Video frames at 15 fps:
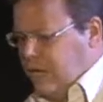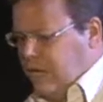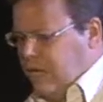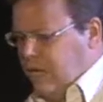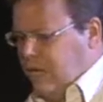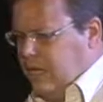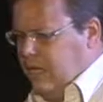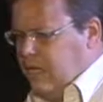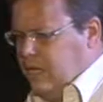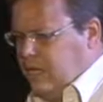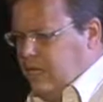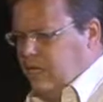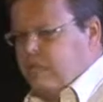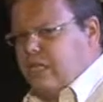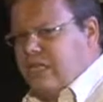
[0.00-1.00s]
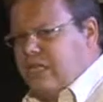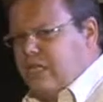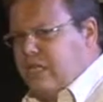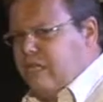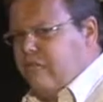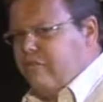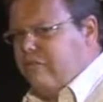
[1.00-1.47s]
And so they're
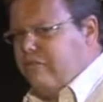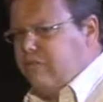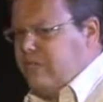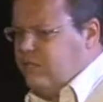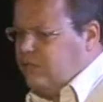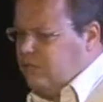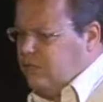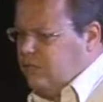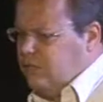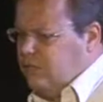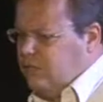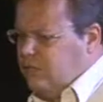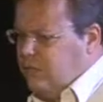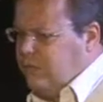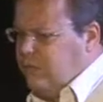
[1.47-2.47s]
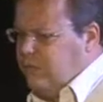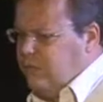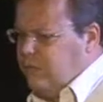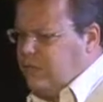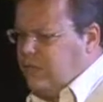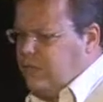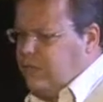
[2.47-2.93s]
basically your friends, not your
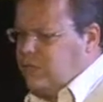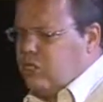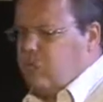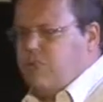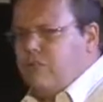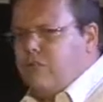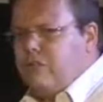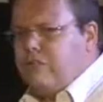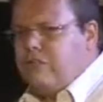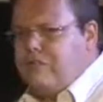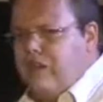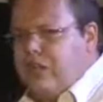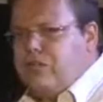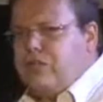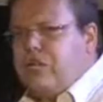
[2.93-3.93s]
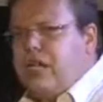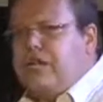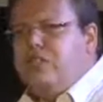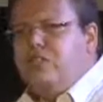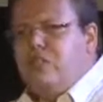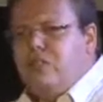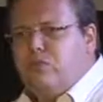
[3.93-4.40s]
enemies. And there's a lot of
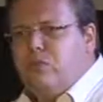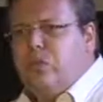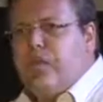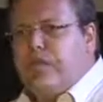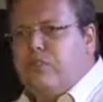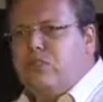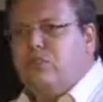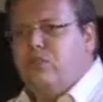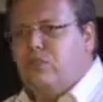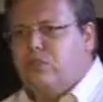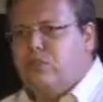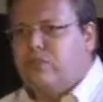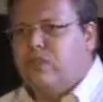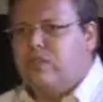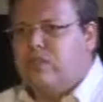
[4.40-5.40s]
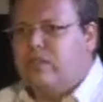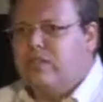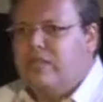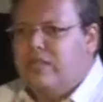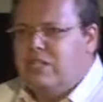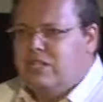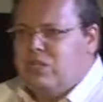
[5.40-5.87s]
education we had to do also as a
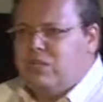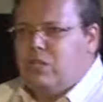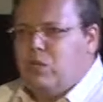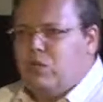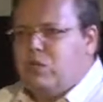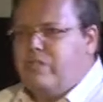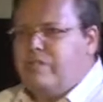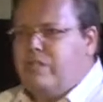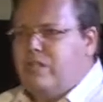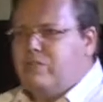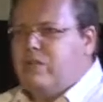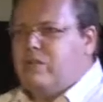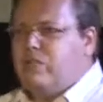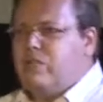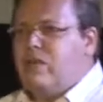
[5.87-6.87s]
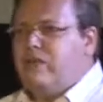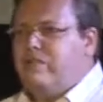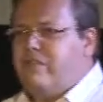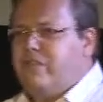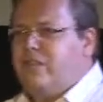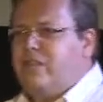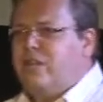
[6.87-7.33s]
technology vendor, which is quite
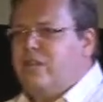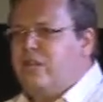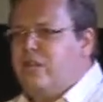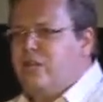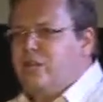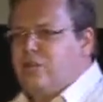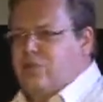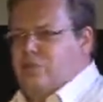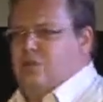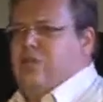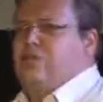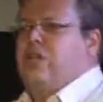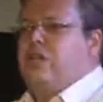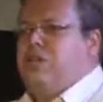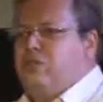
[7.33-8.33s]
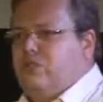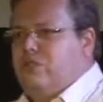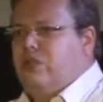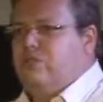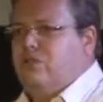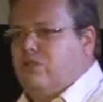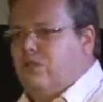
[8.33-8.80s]
funny, because traditionally you
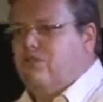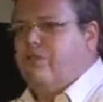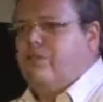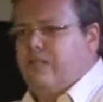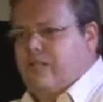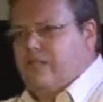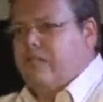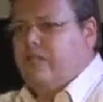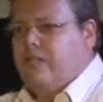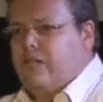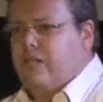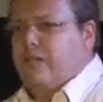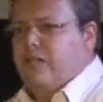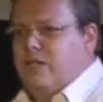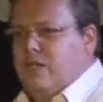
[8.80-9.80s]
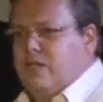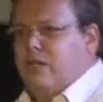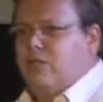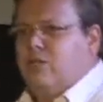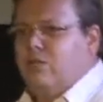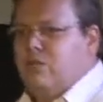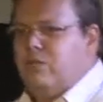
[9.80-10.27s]
sell software and you
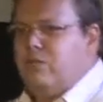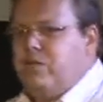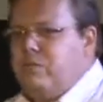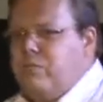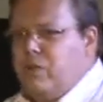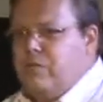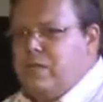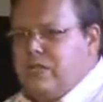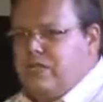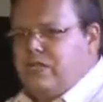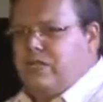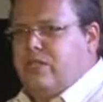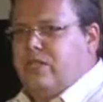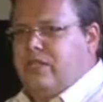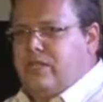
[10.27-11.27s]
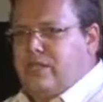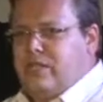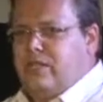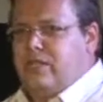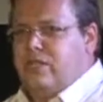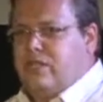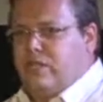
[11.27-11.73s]
know someone implements it, and
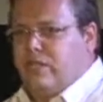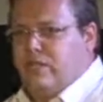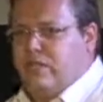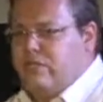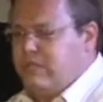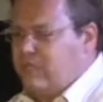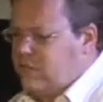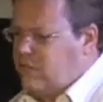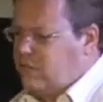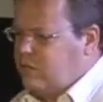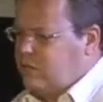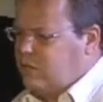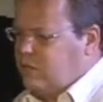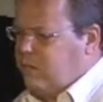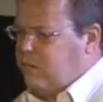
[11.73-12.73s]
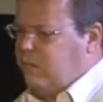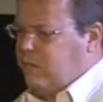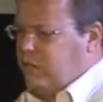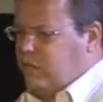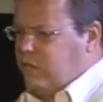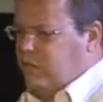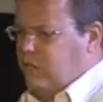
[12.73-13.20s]
then the customer is
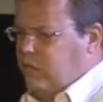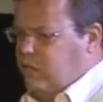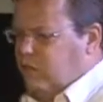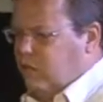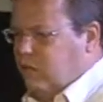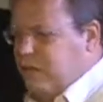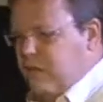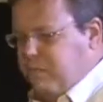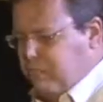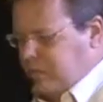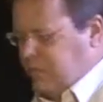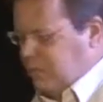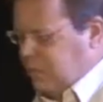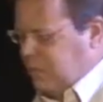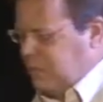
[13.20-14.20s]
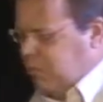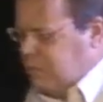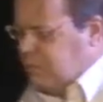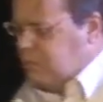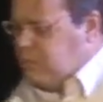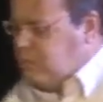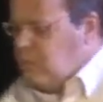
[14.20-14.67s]
happy or not happy,
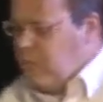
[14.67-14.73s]
depends.